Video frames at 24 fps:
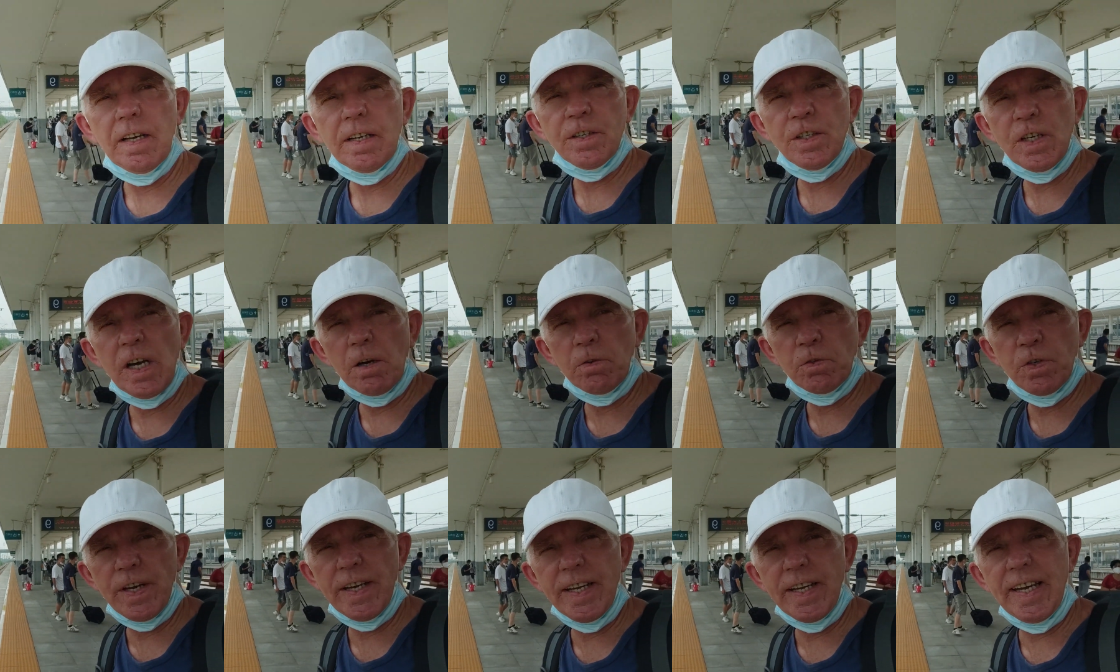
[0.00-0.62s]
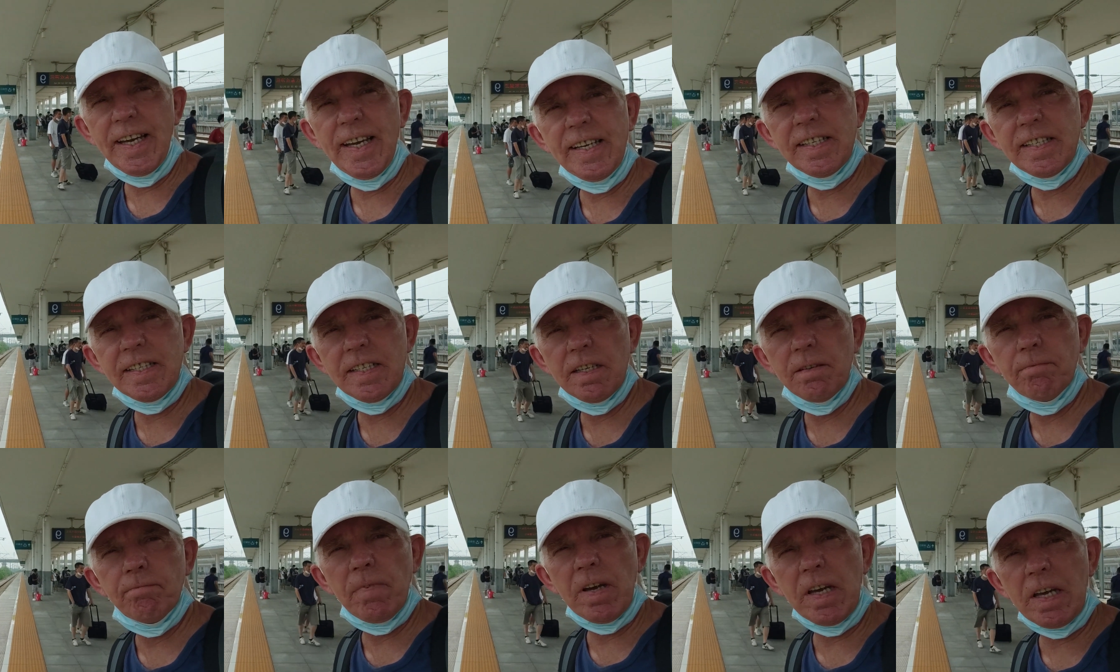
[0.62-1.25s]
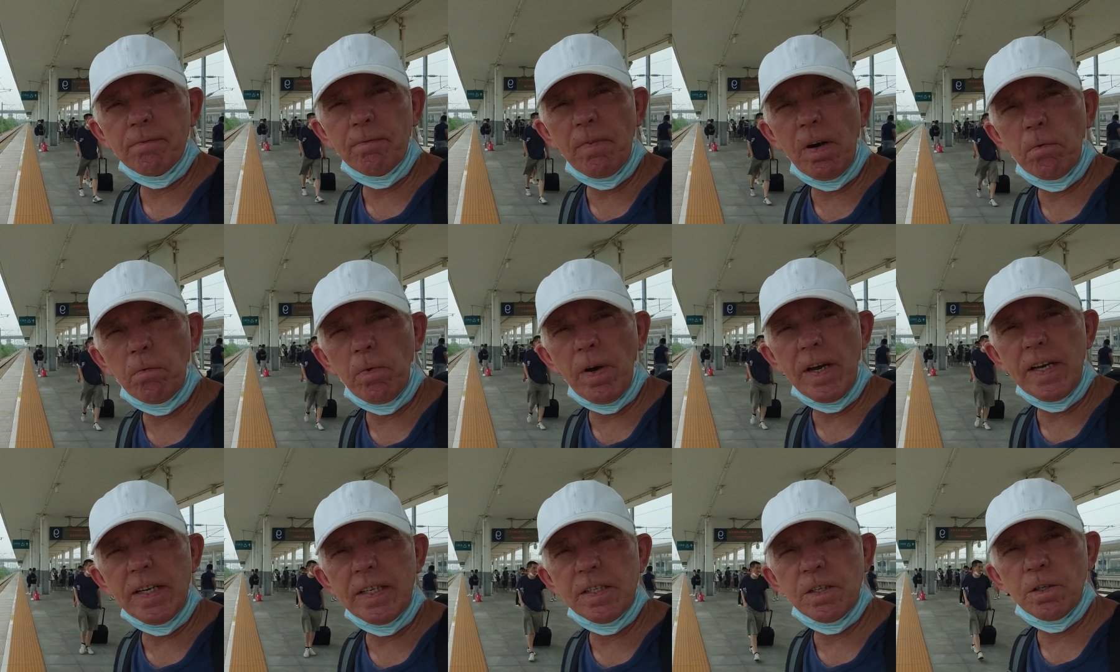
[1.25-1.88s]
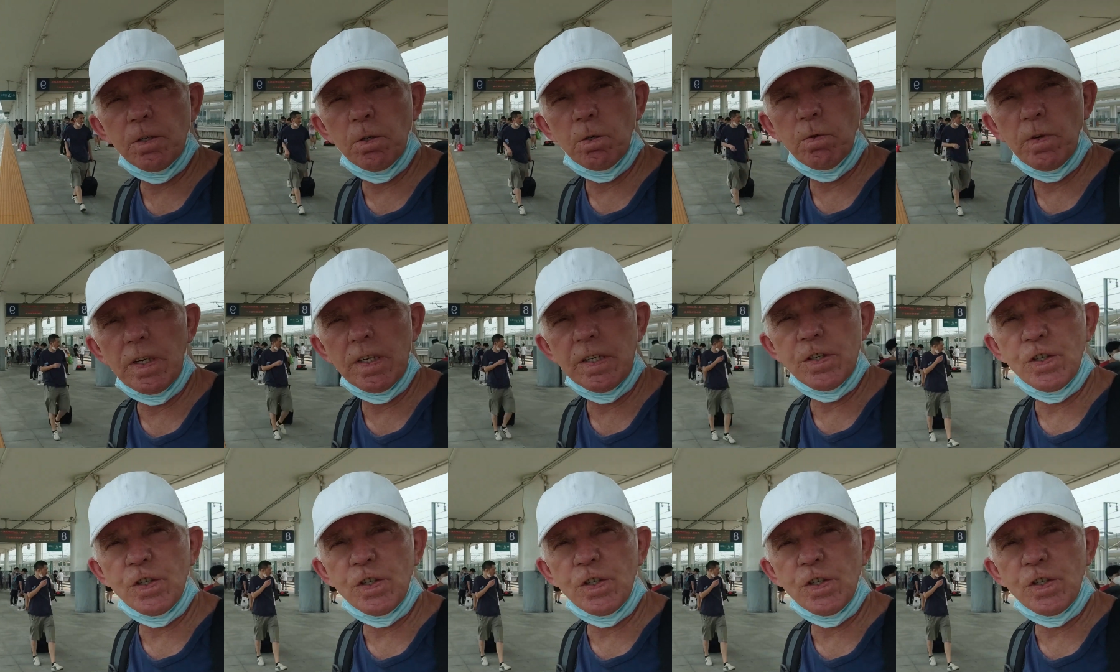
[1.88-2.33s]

Jiaoqing East, making my way to